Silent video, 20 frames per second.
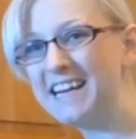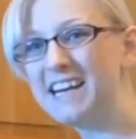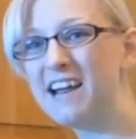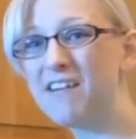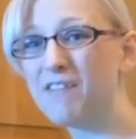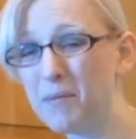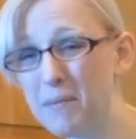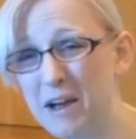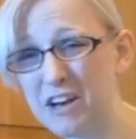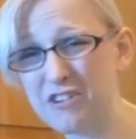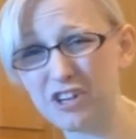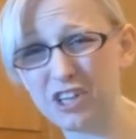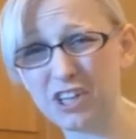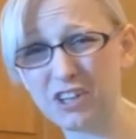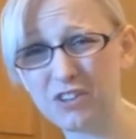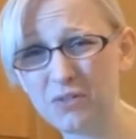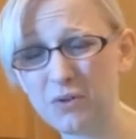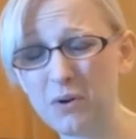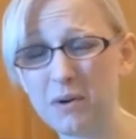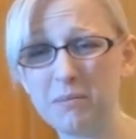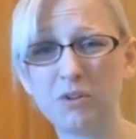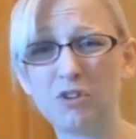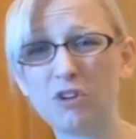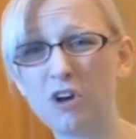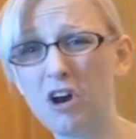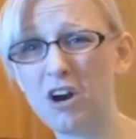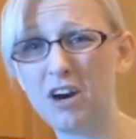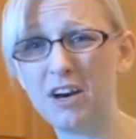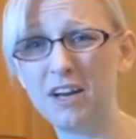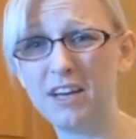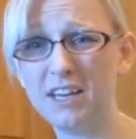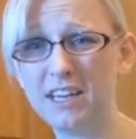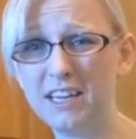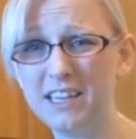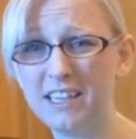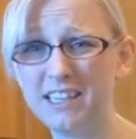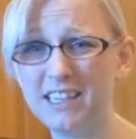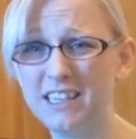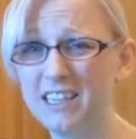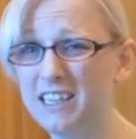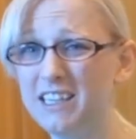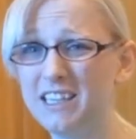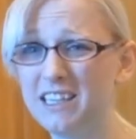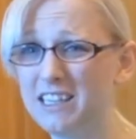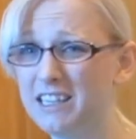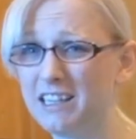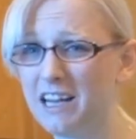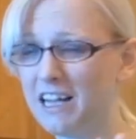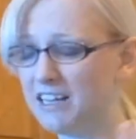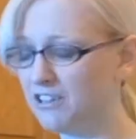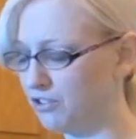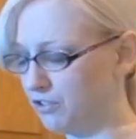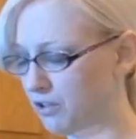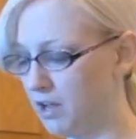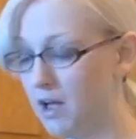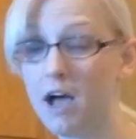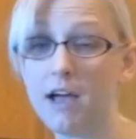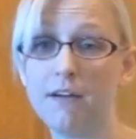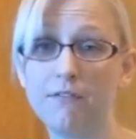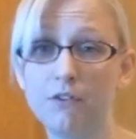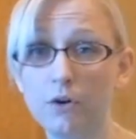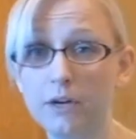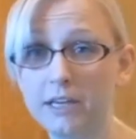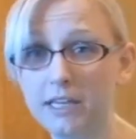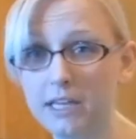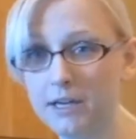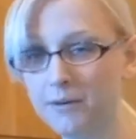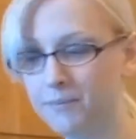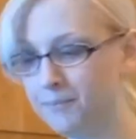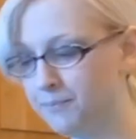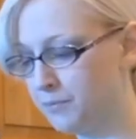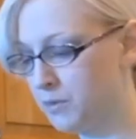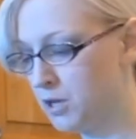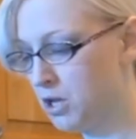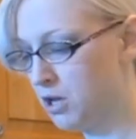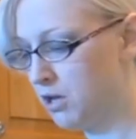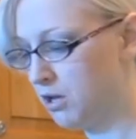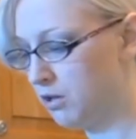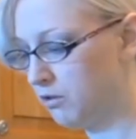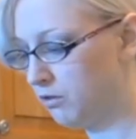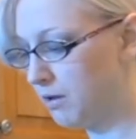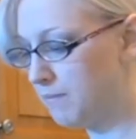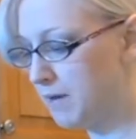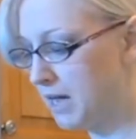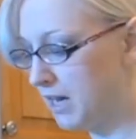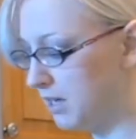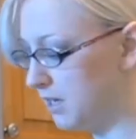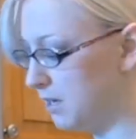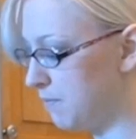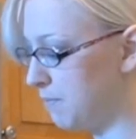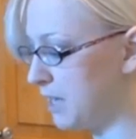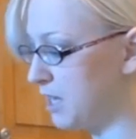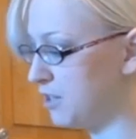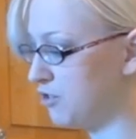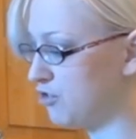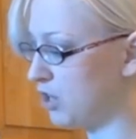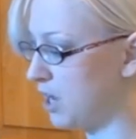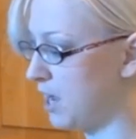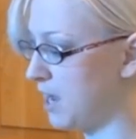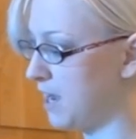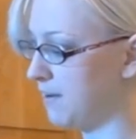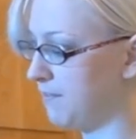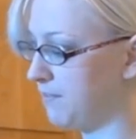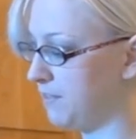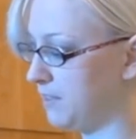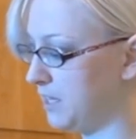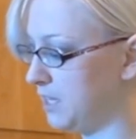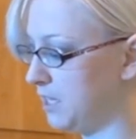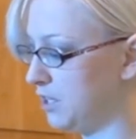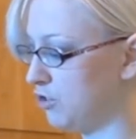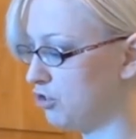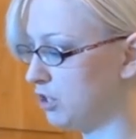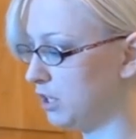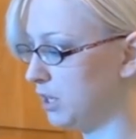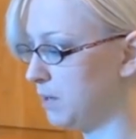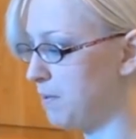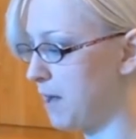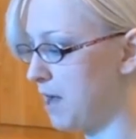I never measure, so I'm sorry, I have no idea. So I'm adding a bunch of the chili